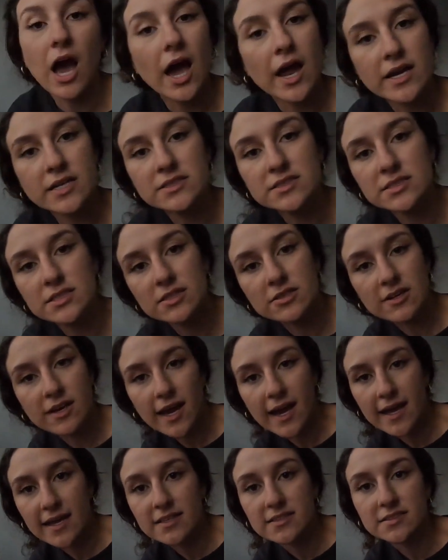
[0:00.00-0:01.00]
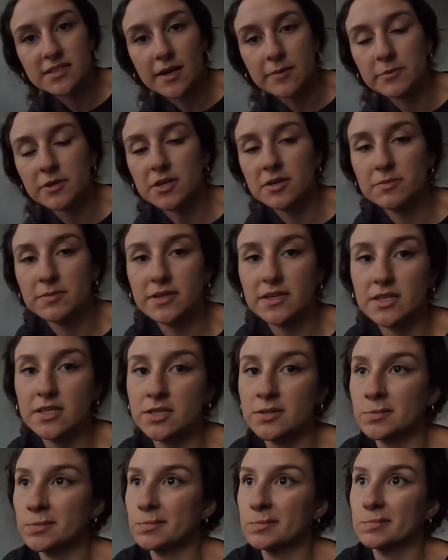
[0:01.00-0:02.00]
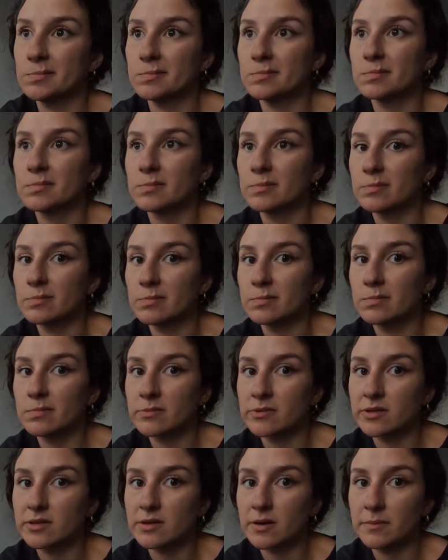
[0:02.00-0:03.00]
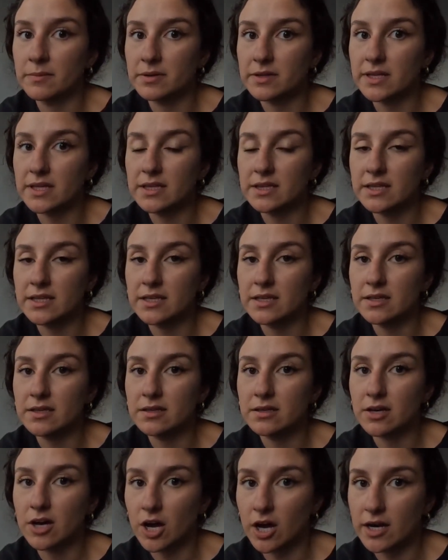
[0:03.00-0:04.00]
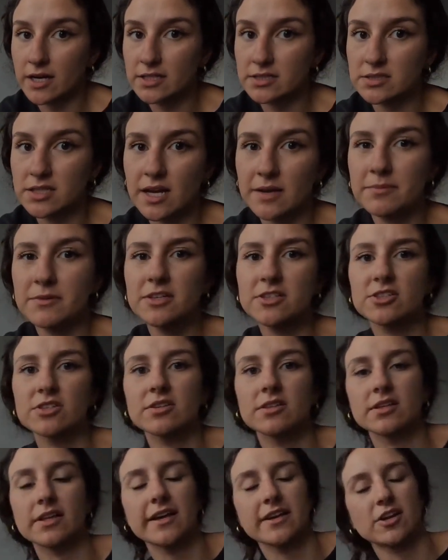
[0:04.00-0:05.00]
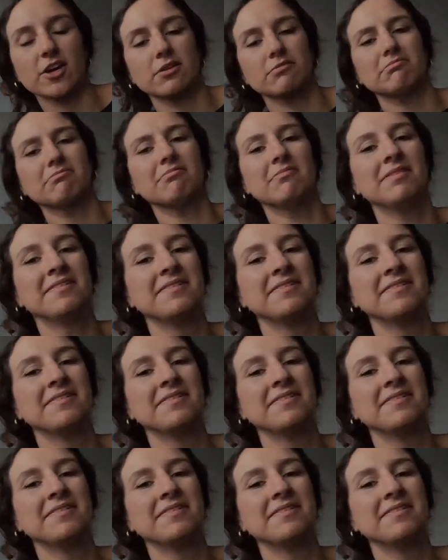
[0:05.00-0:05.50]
Honestly, you guys, I'm gonna be completely honest. I'm gonna turn the light on.